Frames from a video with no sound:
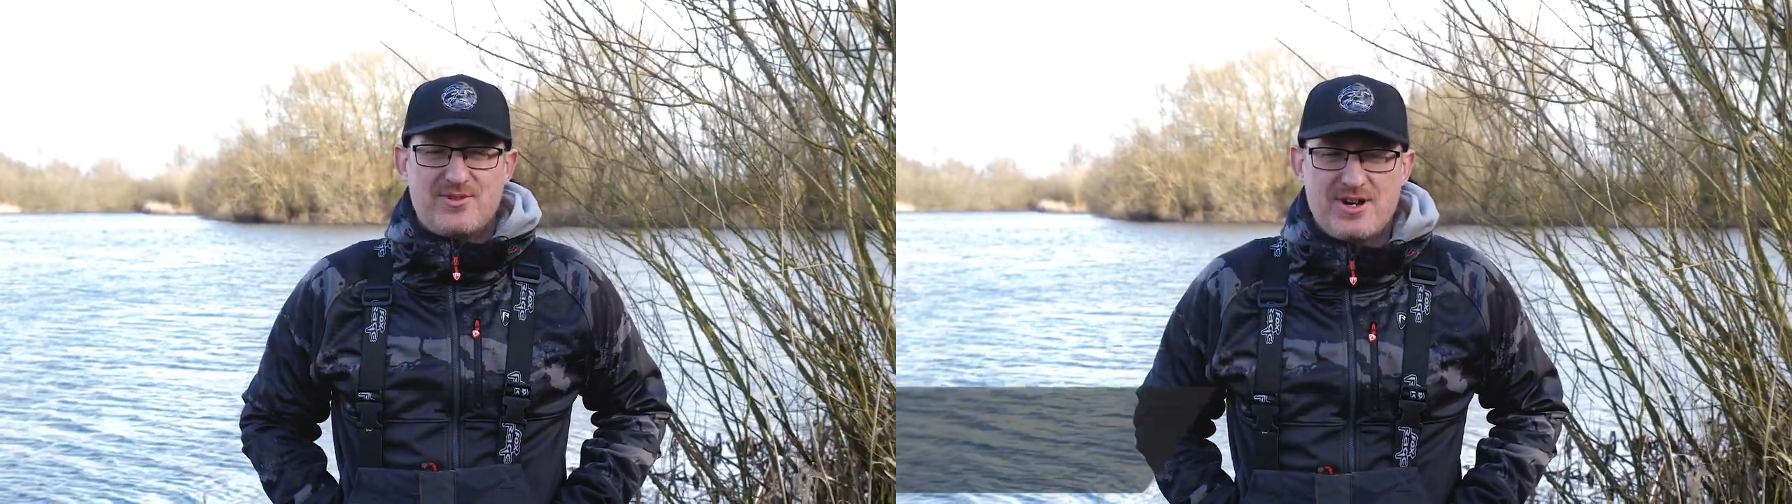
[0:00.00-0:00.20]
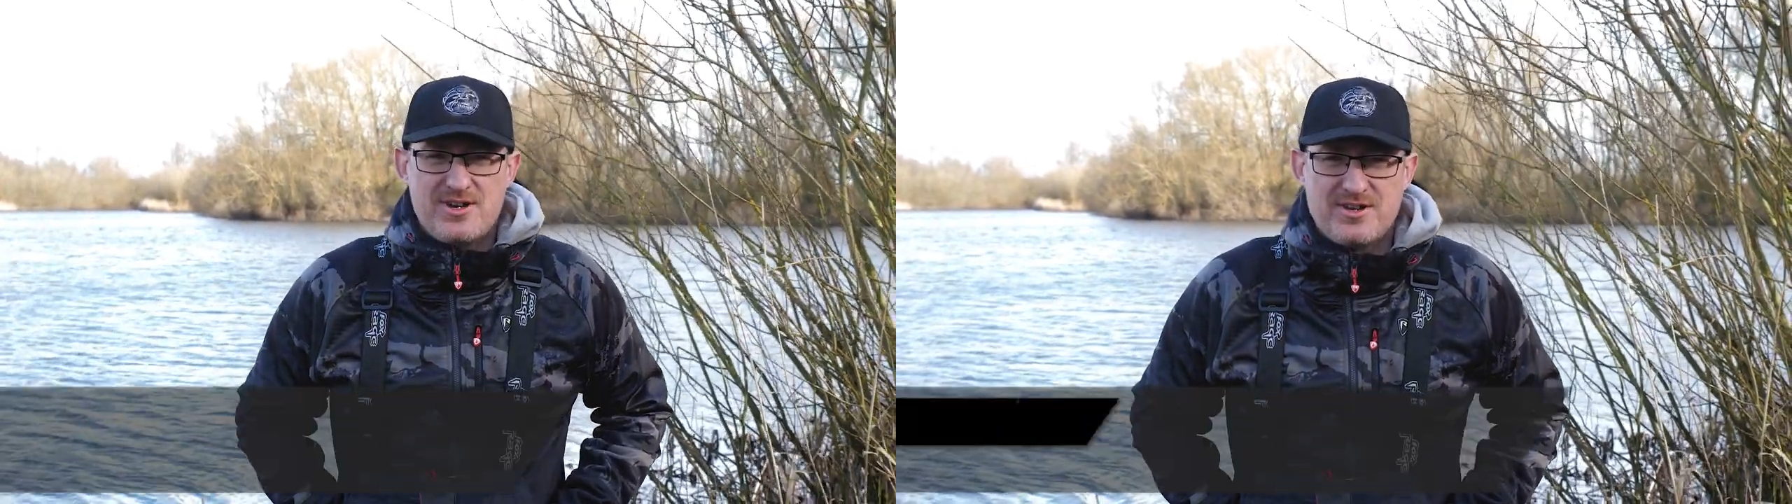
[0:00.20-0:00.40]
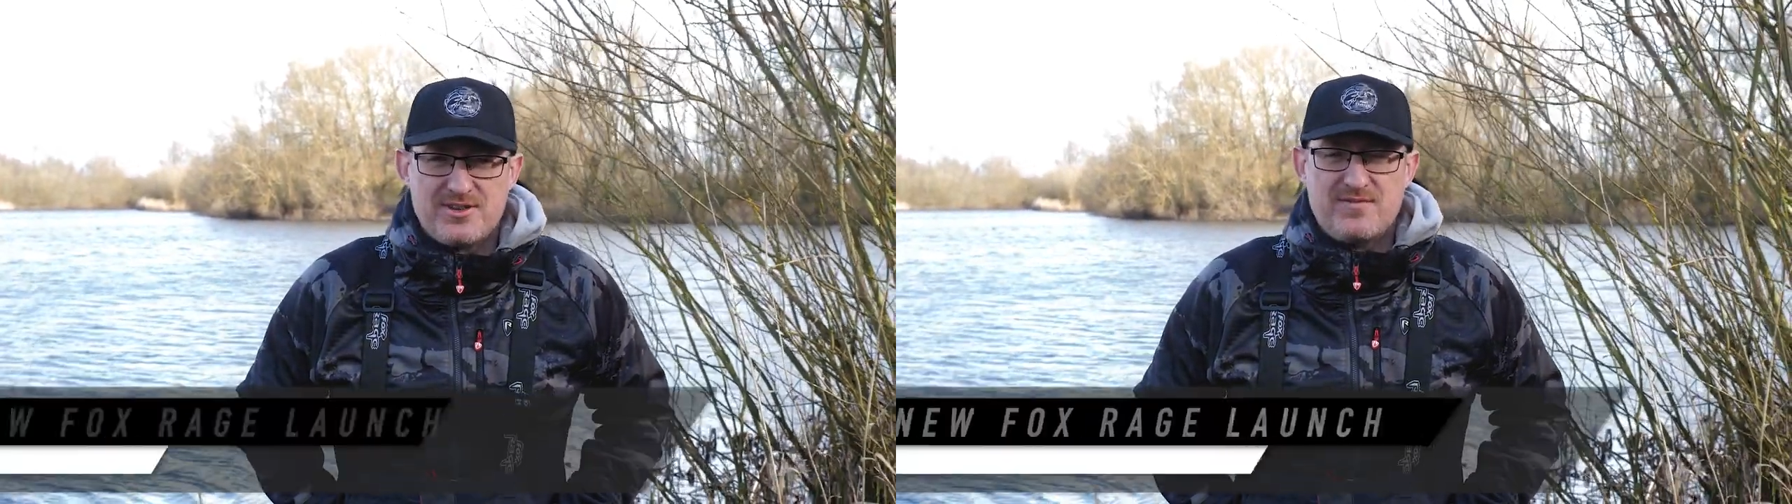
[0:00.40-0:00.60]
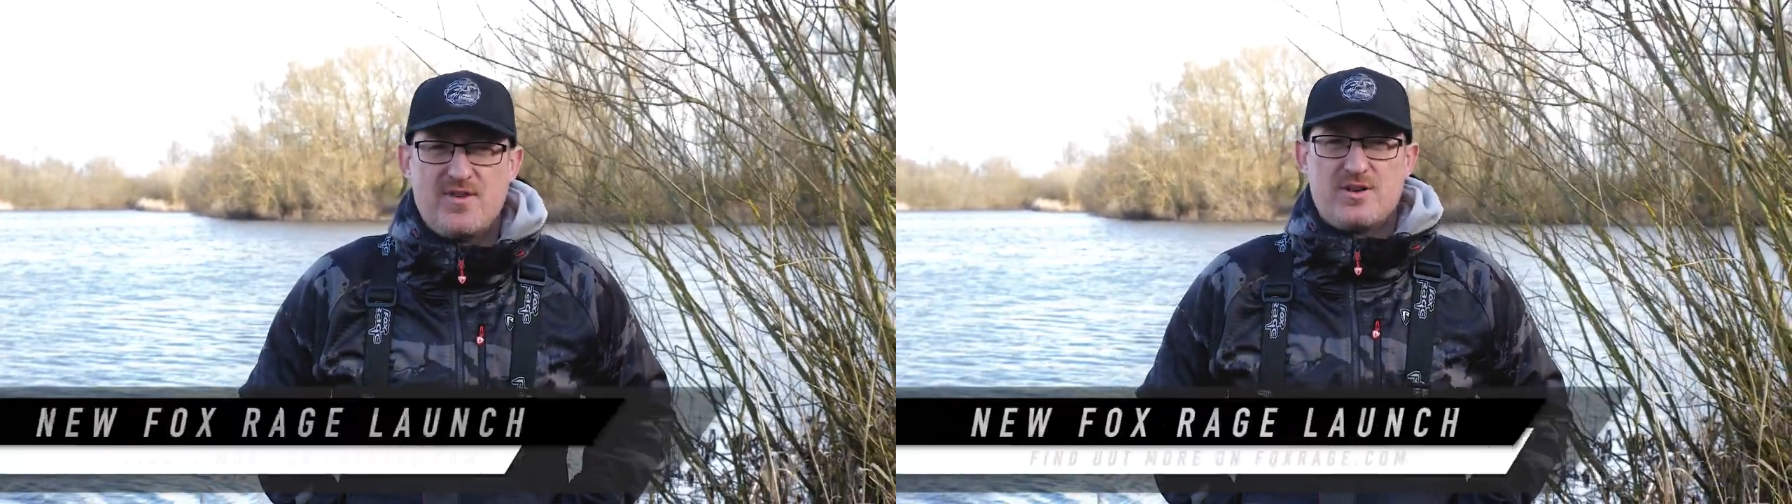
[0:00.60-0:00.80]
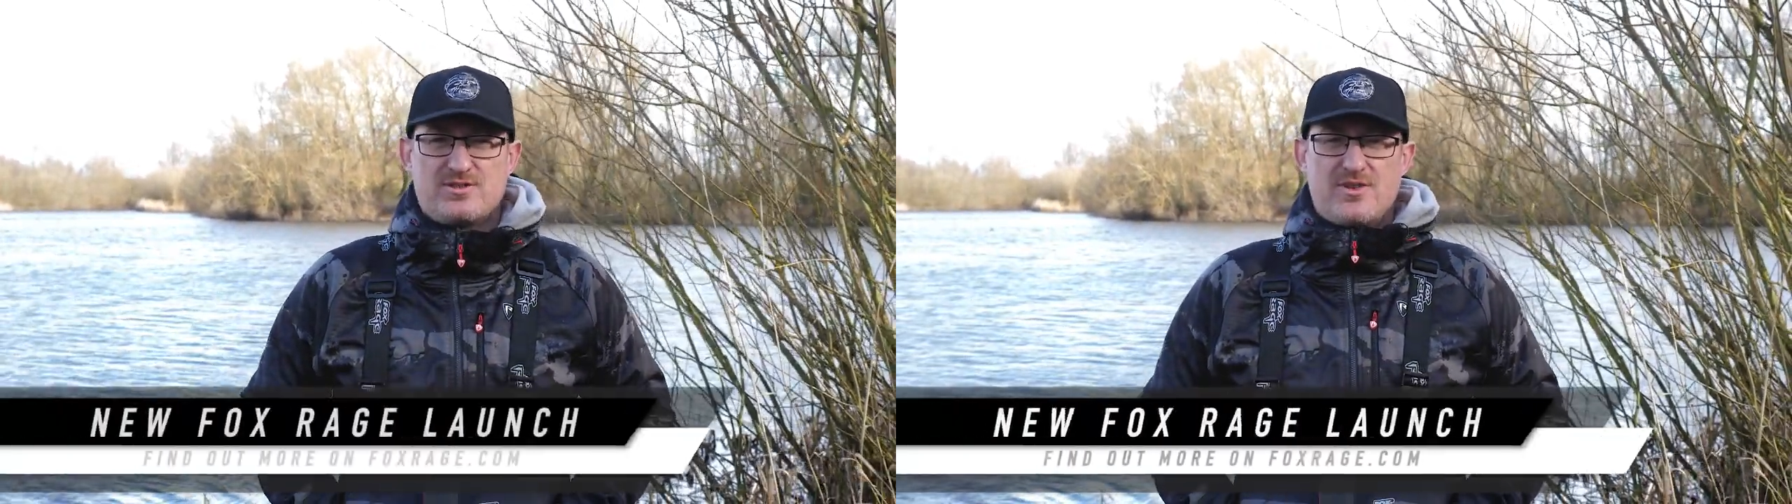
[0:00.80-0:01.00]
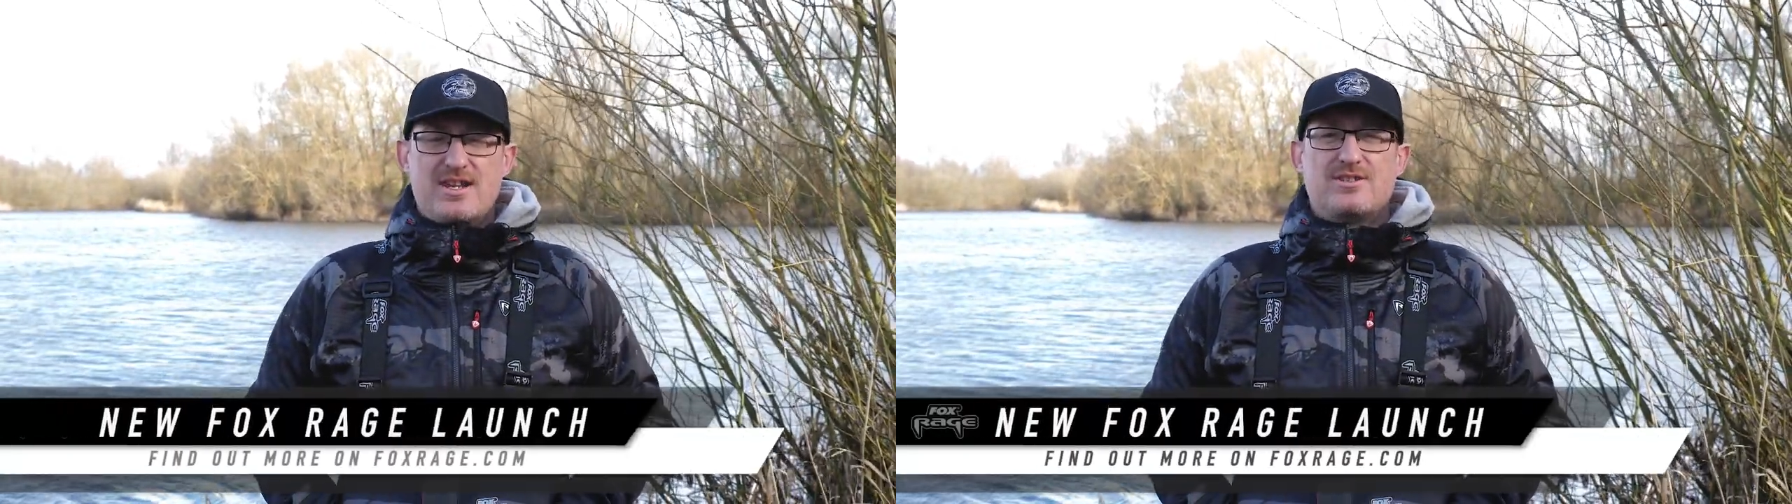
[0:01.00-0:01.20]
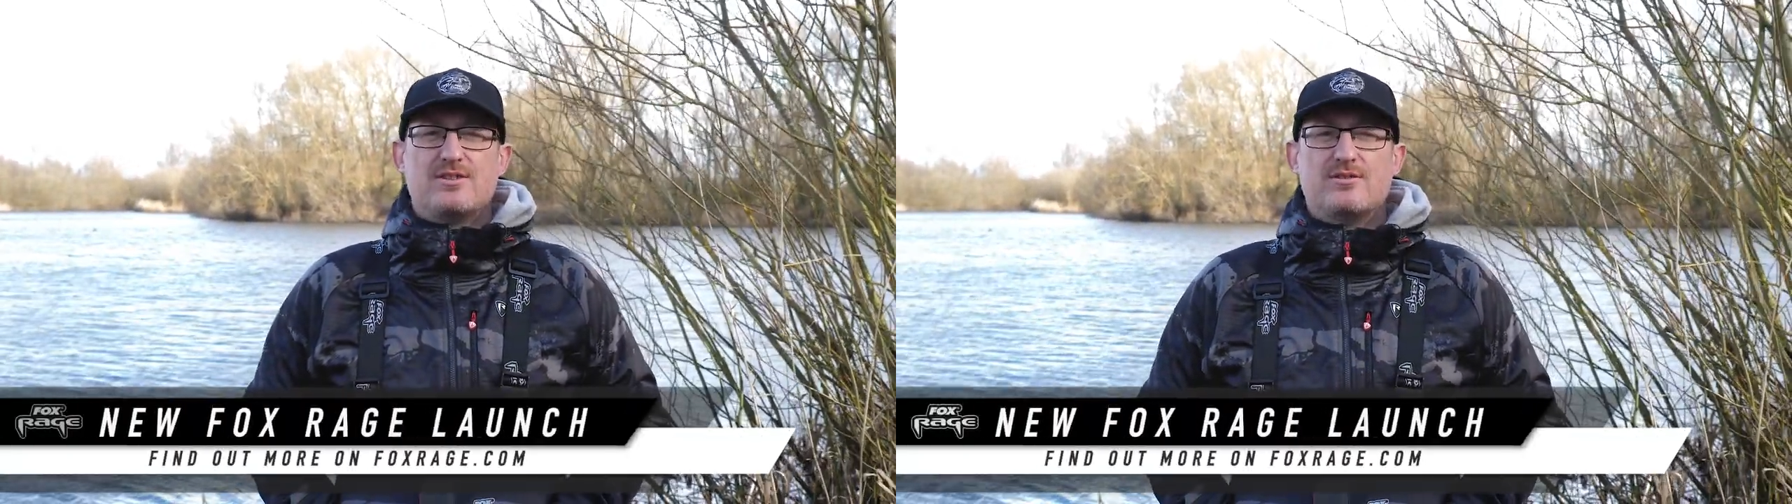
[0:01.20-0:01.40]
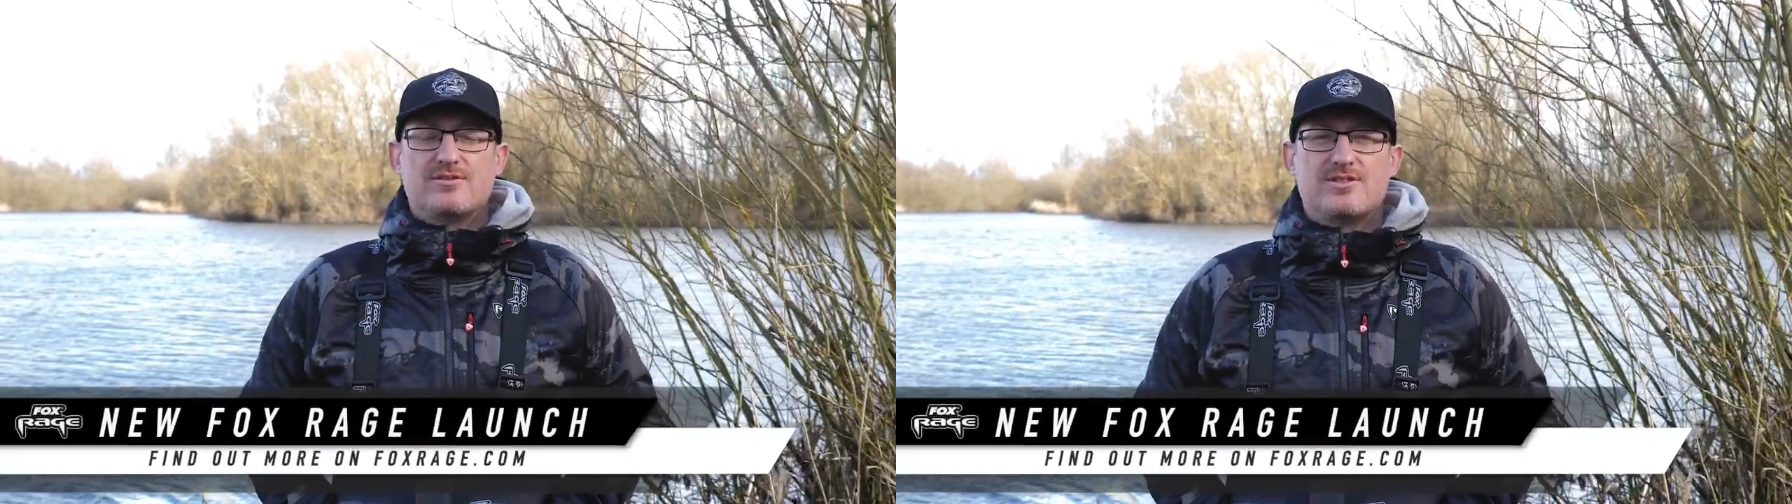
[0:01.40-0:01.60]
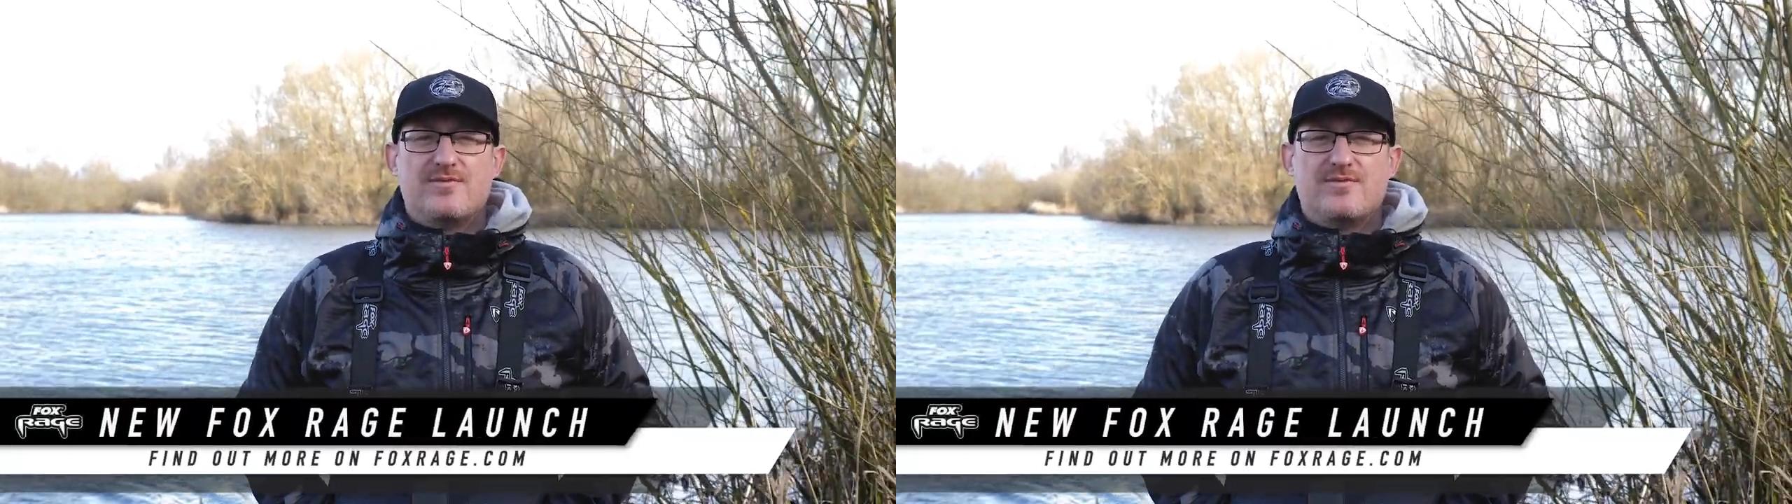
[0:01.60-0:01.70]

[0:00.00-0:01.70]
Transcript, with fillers: for another Fox Rage launch.